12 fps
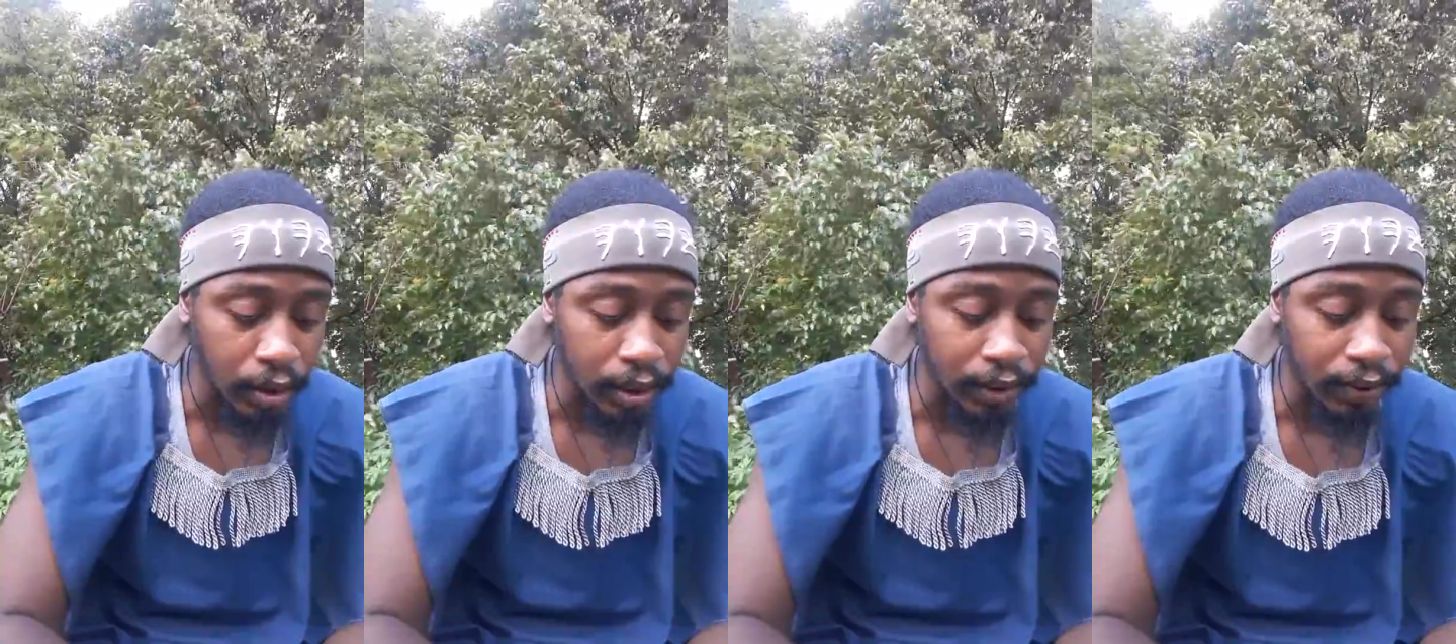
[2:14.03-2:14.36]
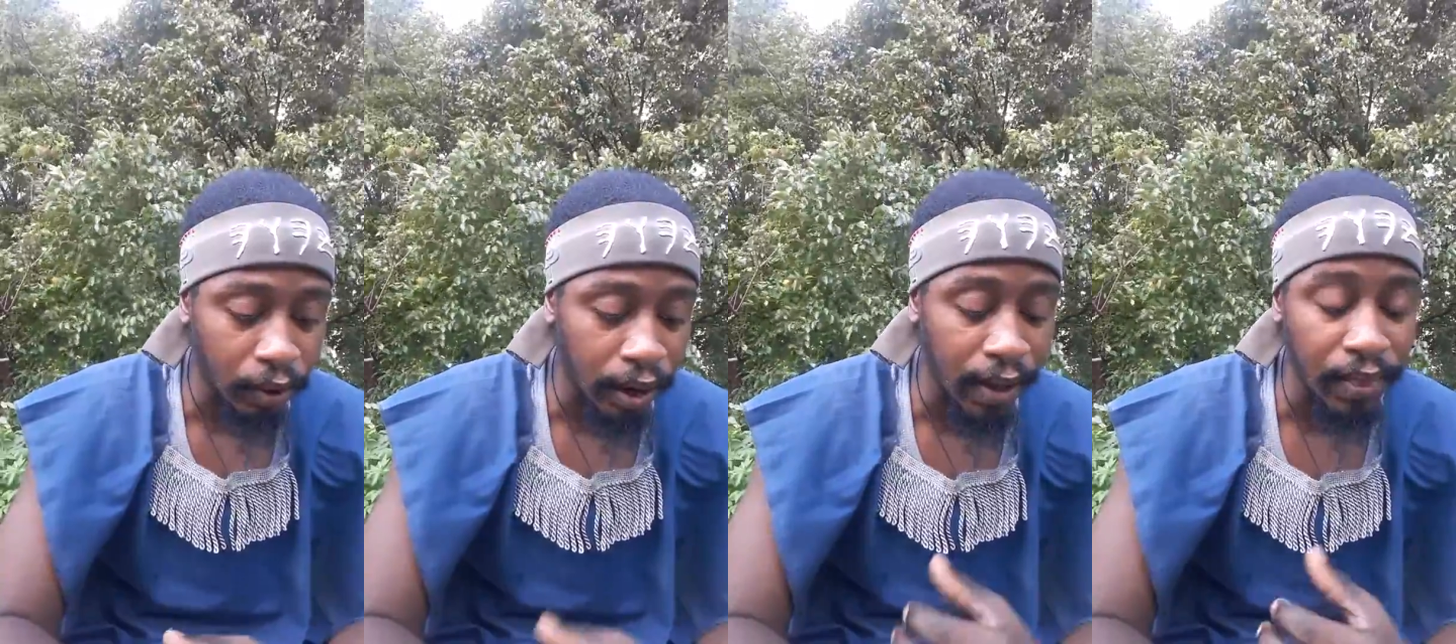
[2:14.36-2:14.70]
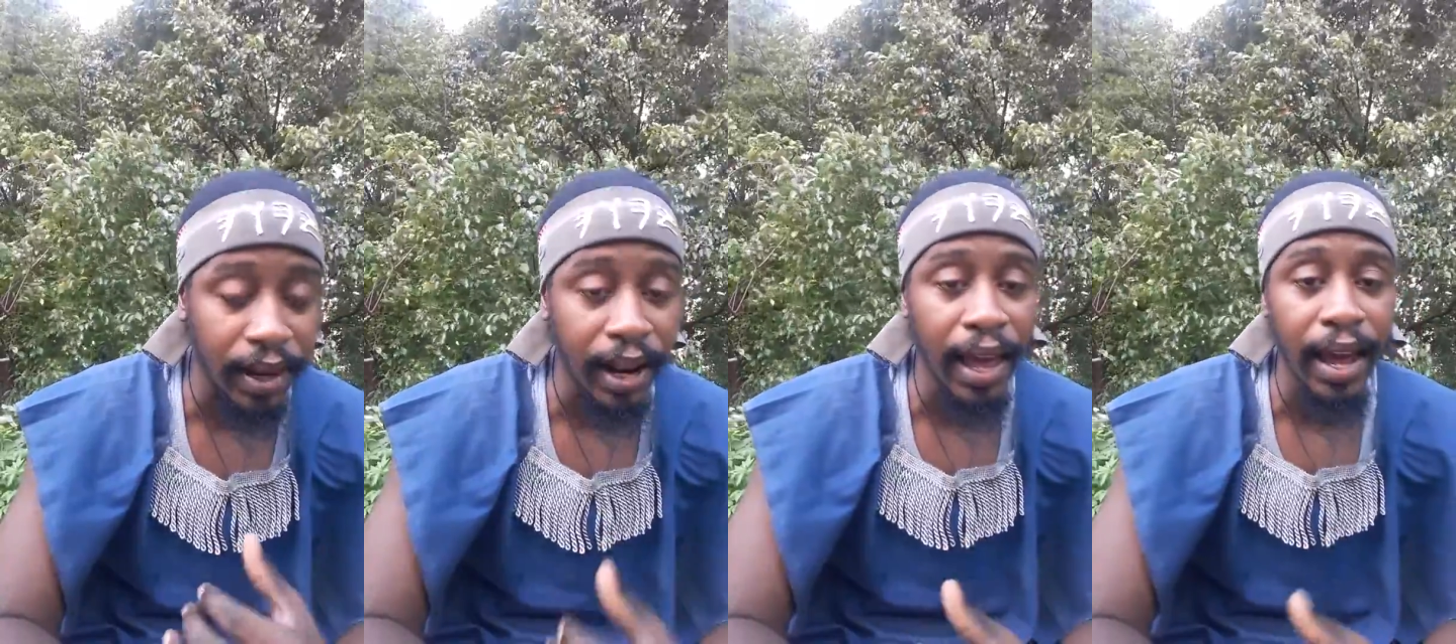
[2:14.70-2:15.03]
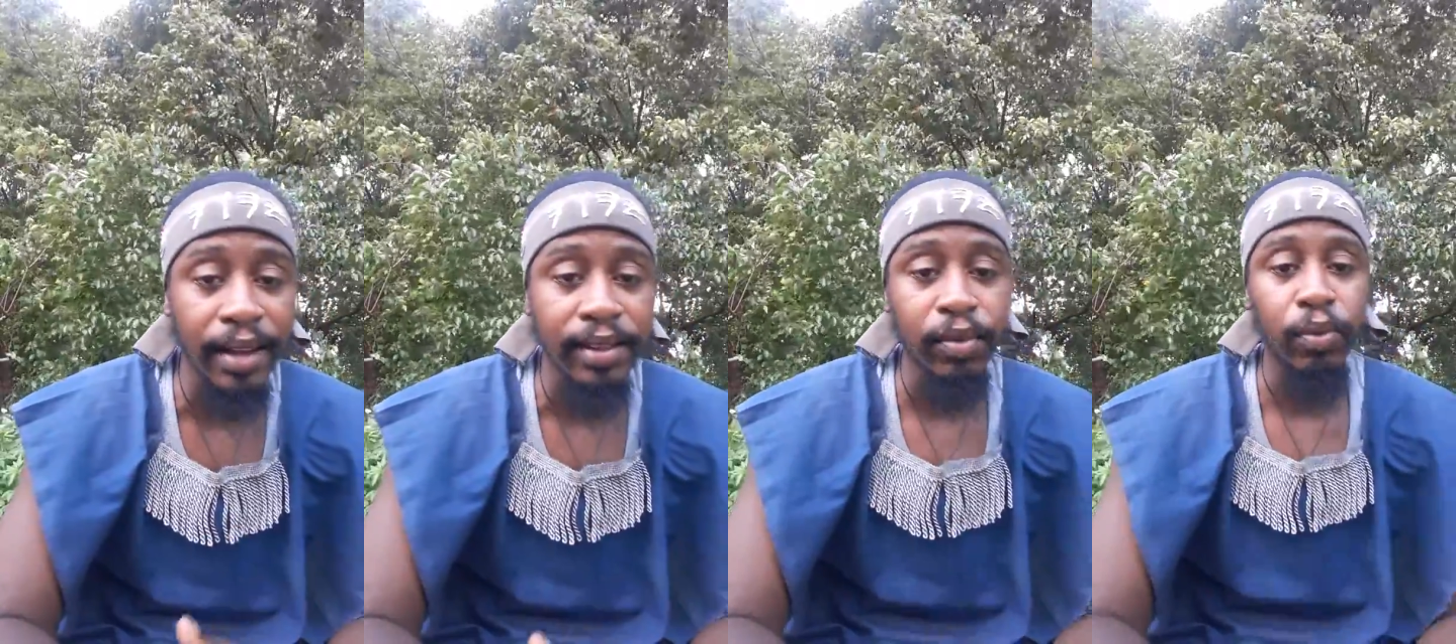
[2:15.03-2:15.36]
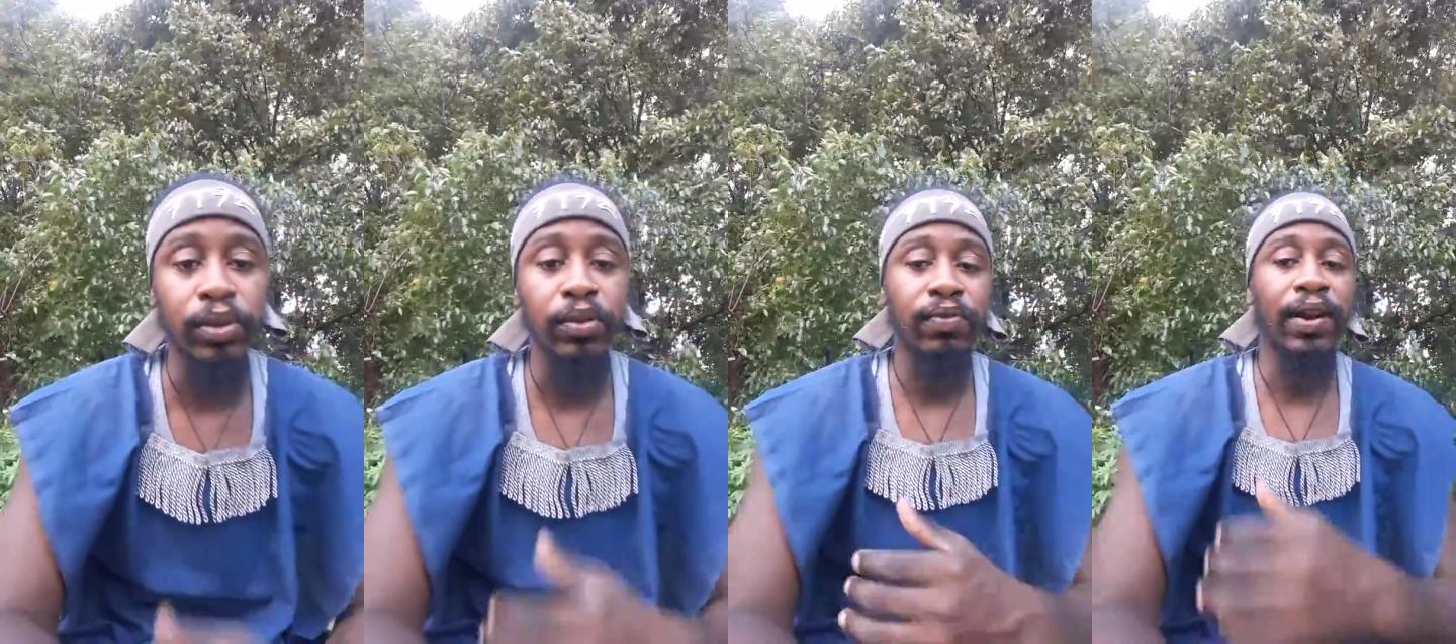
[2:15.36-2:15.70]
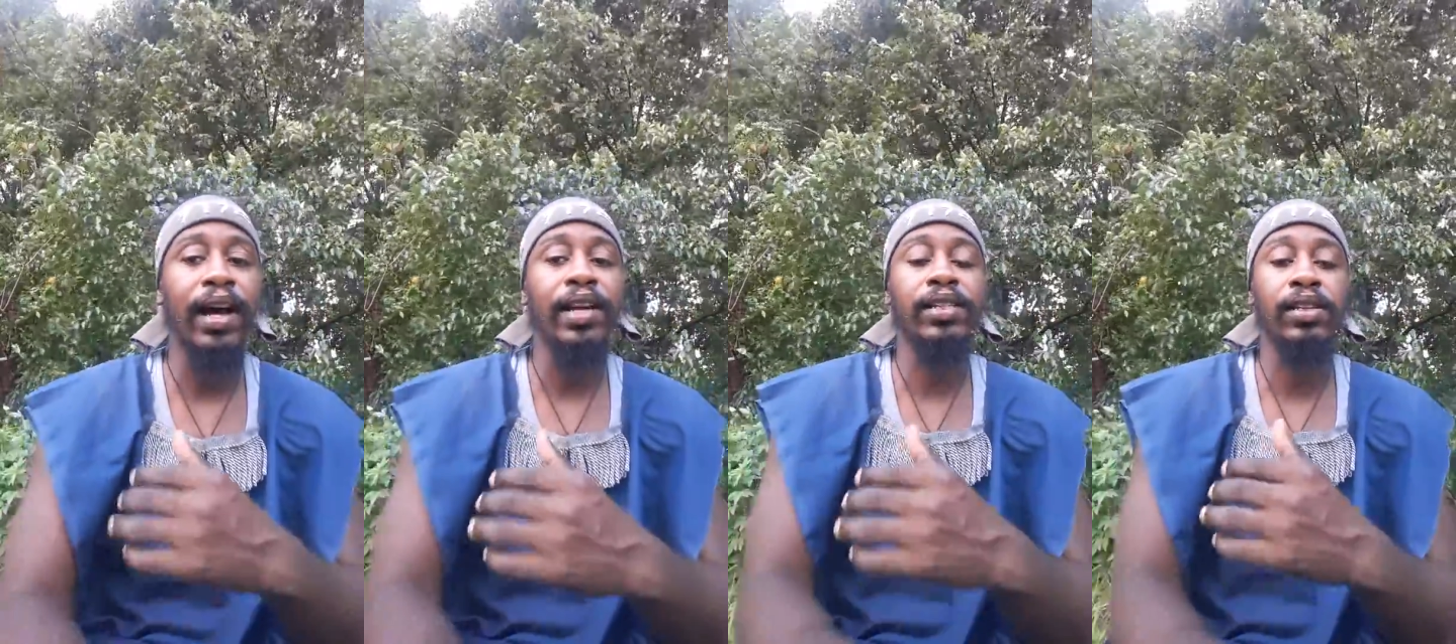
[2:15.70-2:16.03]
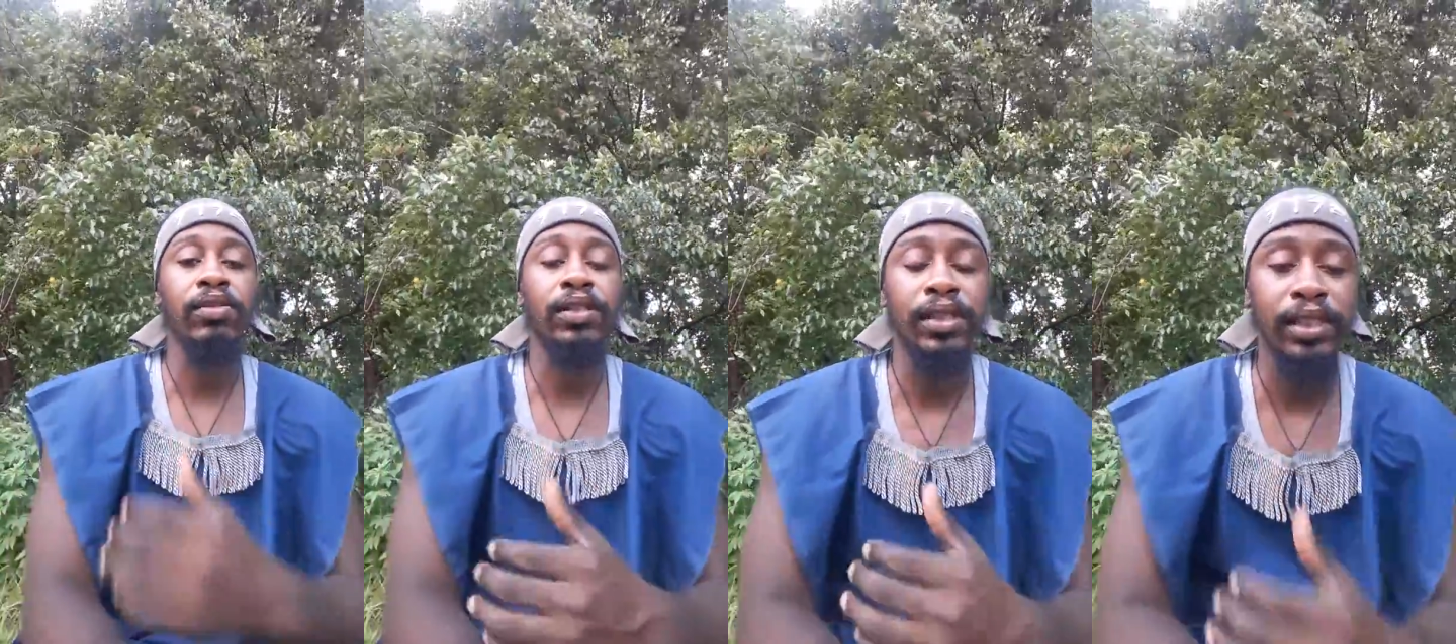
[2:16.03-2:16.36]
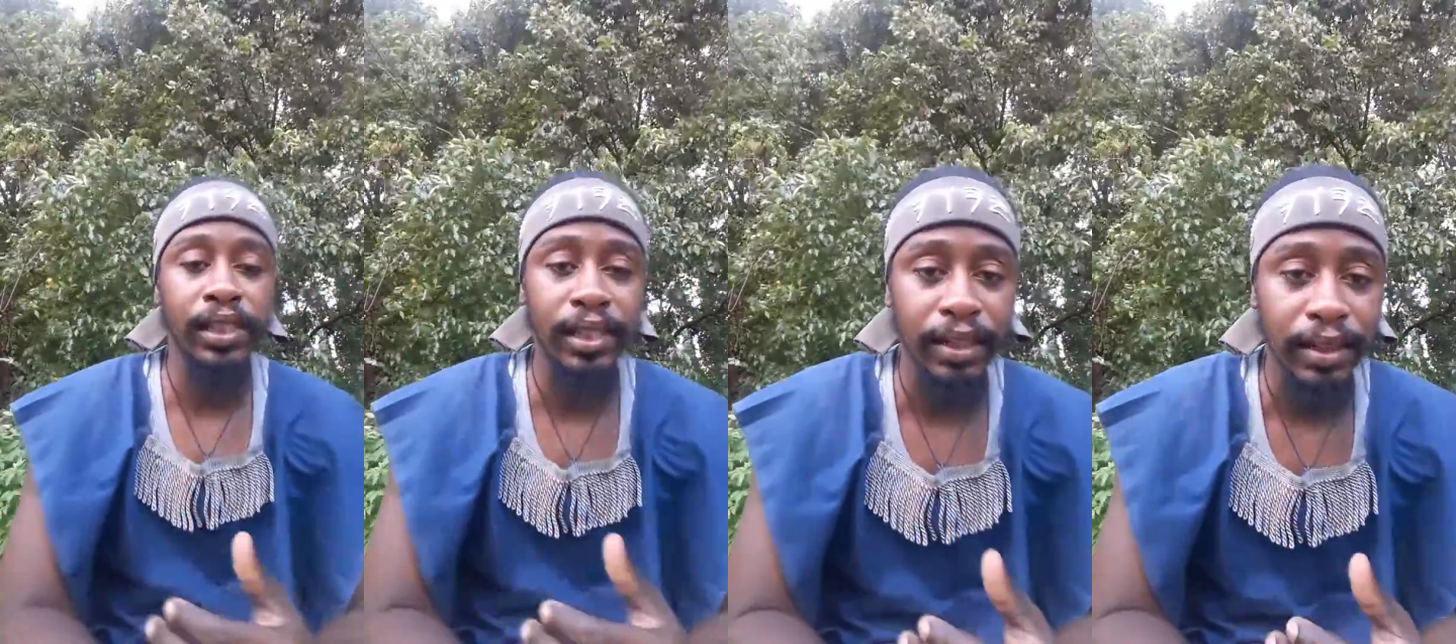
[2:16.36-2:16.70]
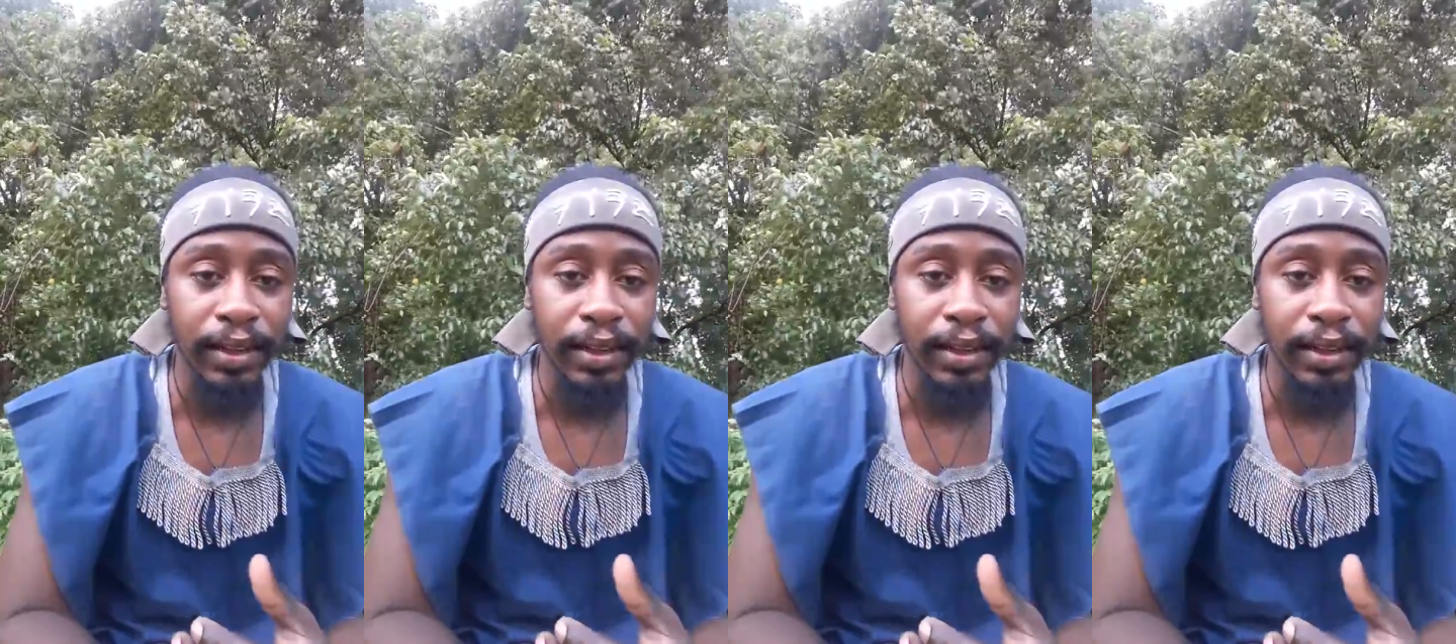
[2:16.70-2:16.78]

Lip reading: See, for at the last, when you finally search and seek,